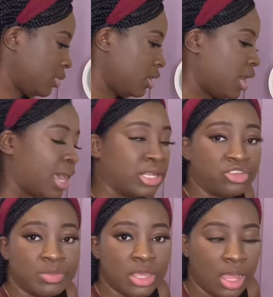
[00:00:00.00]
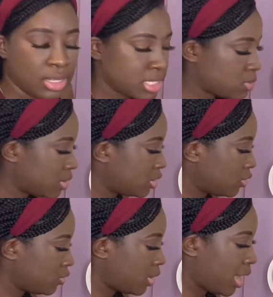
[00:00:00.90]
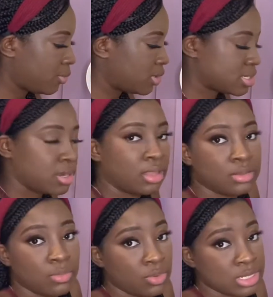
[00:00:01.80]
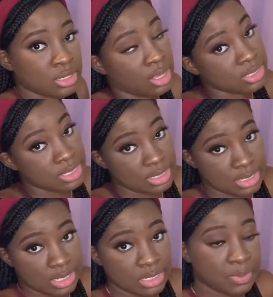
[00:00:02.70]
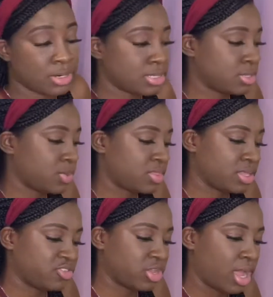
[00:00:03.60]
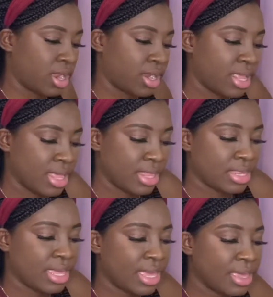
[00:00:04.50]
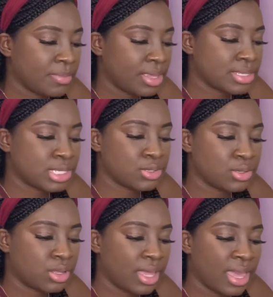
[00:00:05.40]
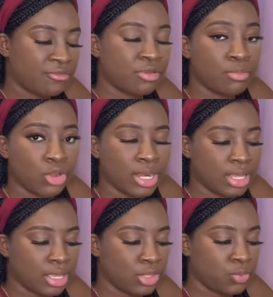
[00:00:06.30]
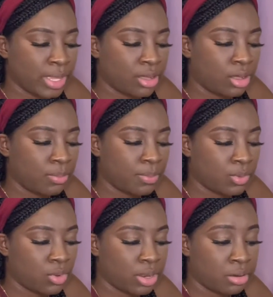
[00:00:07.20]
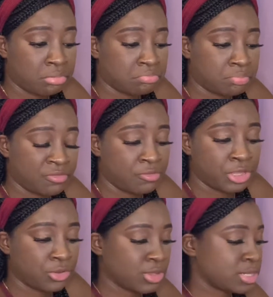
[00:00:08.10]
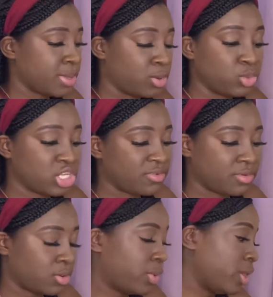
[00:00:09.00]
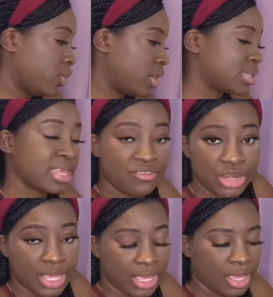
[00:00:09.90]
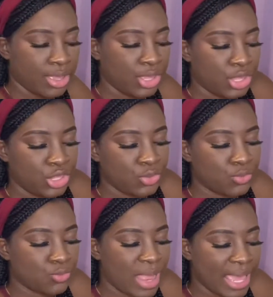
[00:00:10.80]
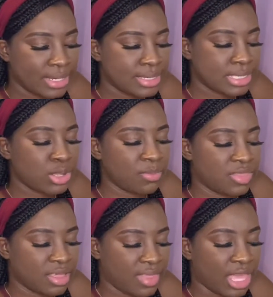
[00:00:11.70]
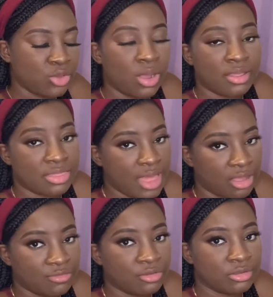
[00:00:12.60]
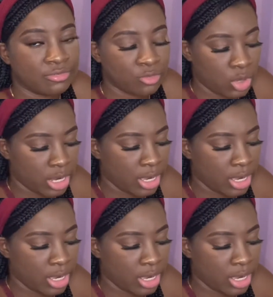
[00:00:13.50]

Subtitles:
And to be honest with you, I was not the most consistent person with this jar. The aim is to, every morning you wake up or before you go to bed, whichever way it works, every day, you write something that you are thankful for.